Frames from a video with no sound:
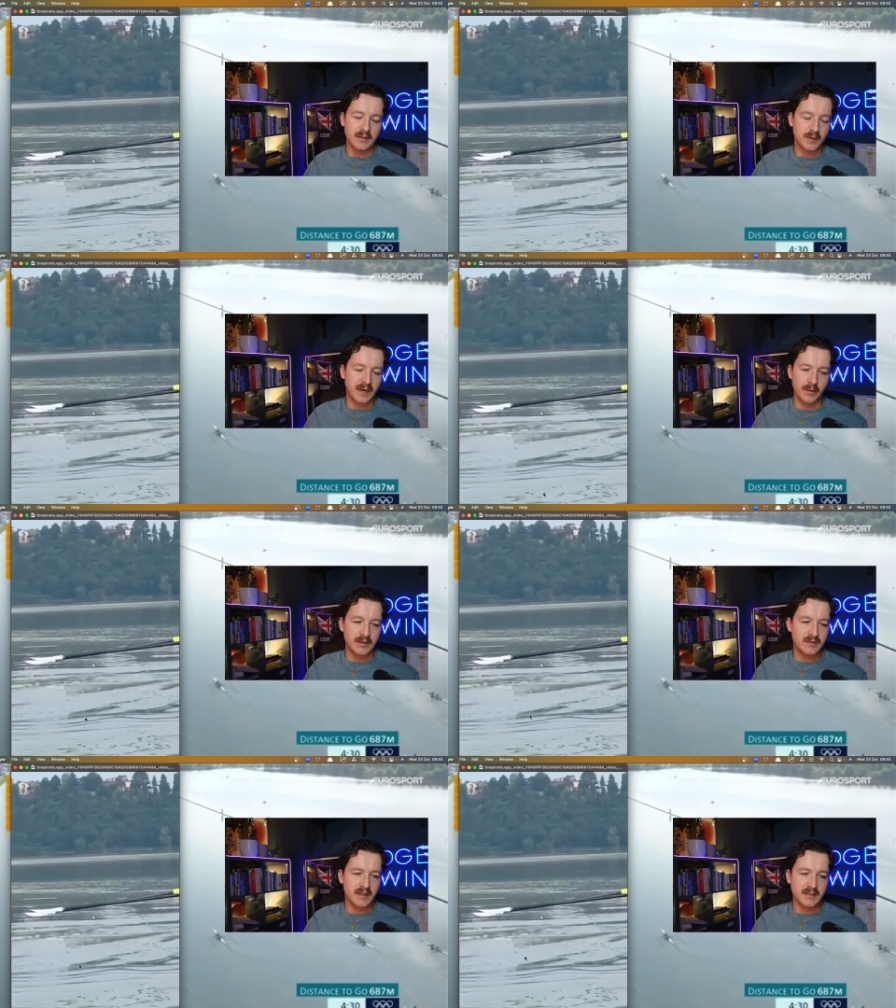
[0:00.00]
But
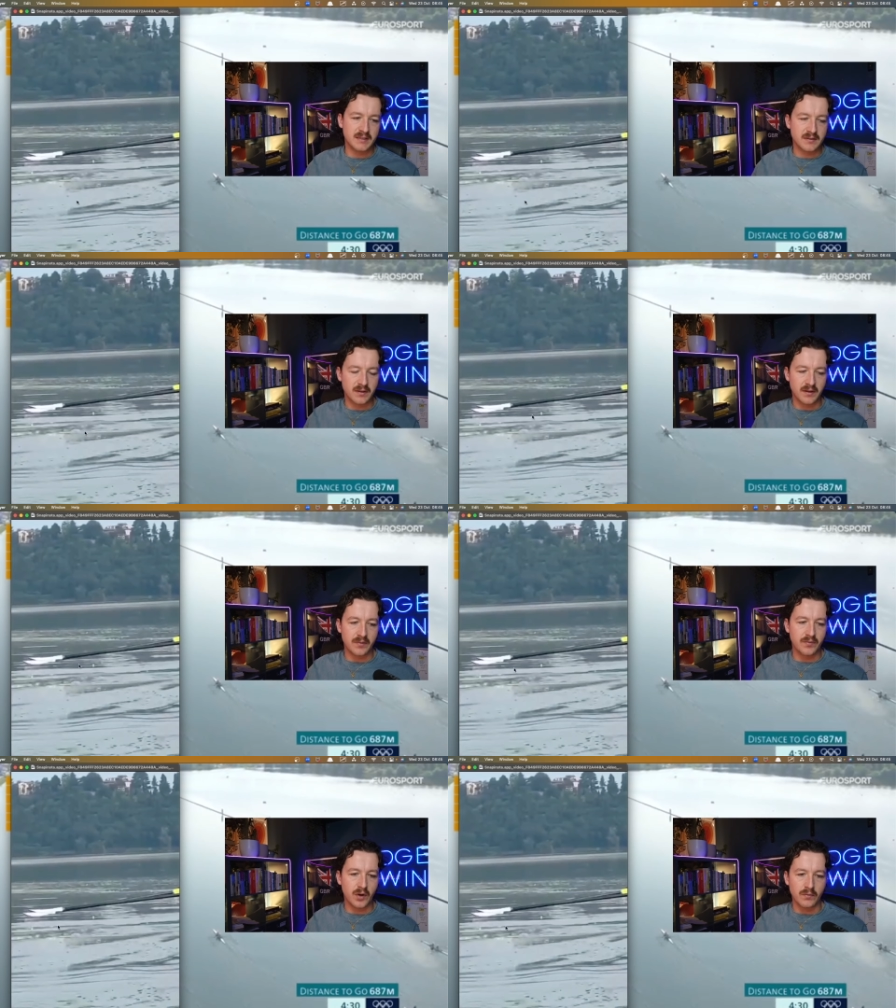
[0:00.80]
anyways, that's
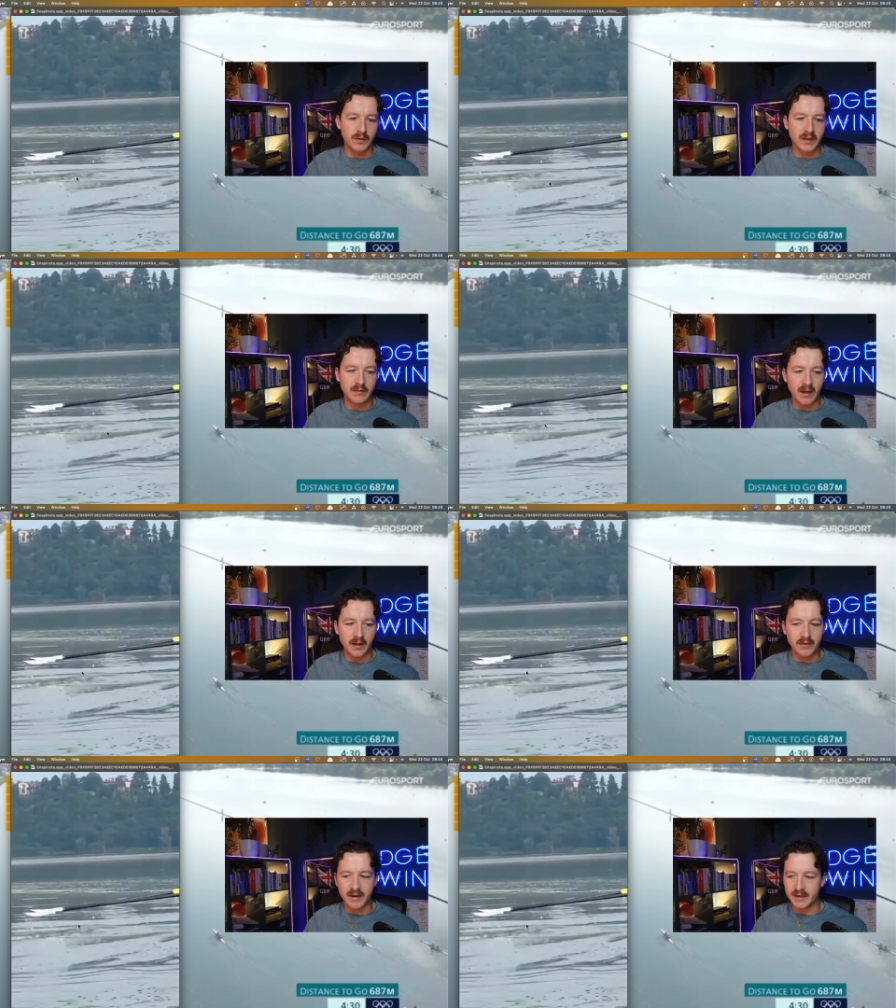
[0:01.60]
not really
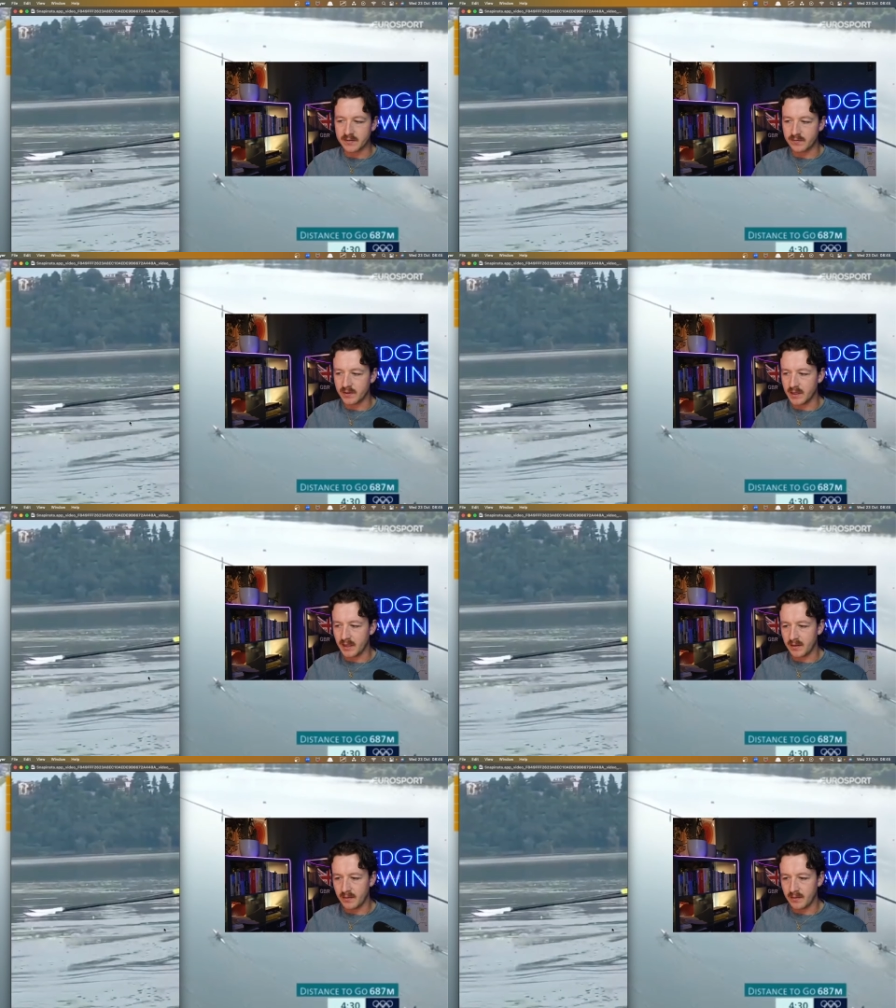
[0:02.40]
relevant. It doesn't really